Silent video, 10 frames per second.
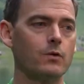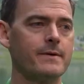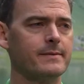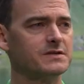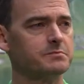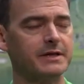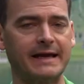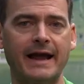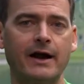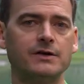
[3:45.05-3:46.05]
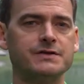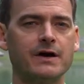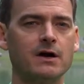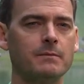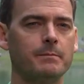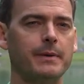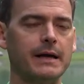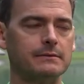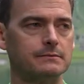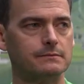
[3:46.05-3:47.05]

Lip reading: We may be splitting hairs here, but